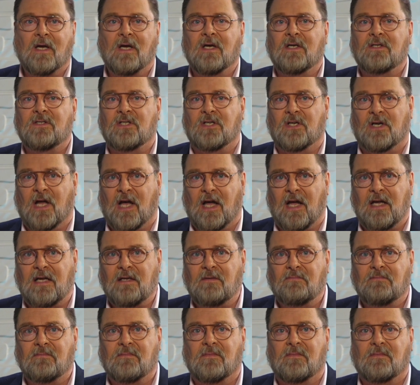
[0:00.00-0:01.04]

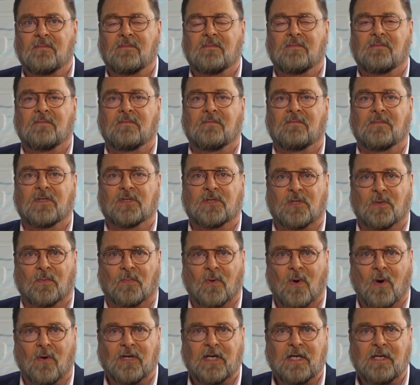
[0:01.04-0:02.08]
Today, Mr.
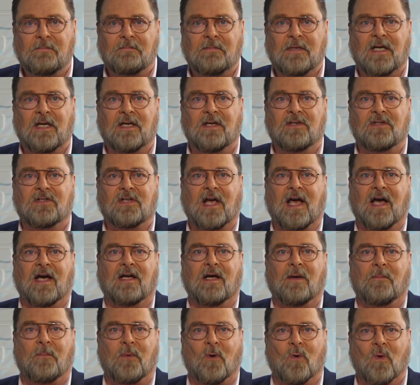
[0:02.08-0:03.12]
Brody is at
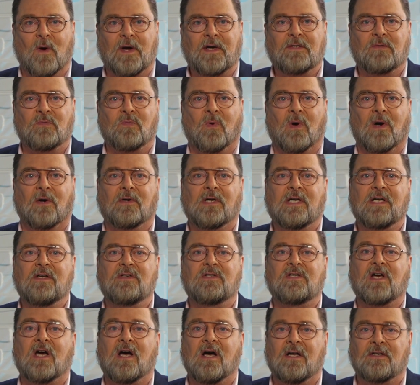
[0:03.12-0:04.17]
a point where
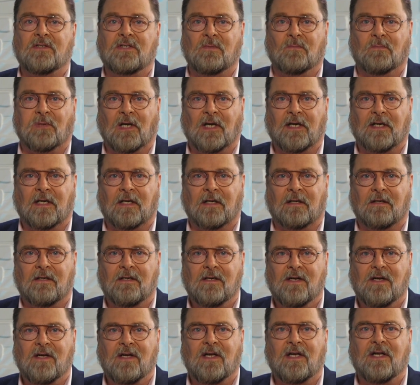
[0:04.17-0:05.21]
he's contemplating
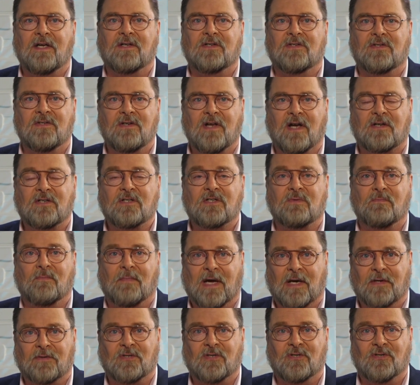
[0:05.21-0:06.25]
his next
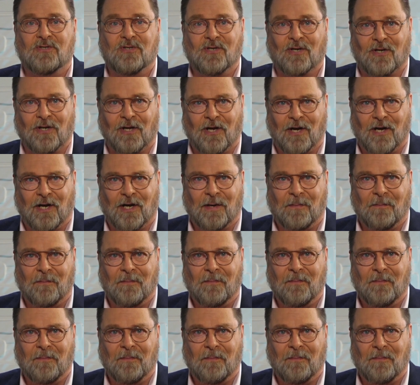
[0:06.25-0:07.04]
mountain to climb.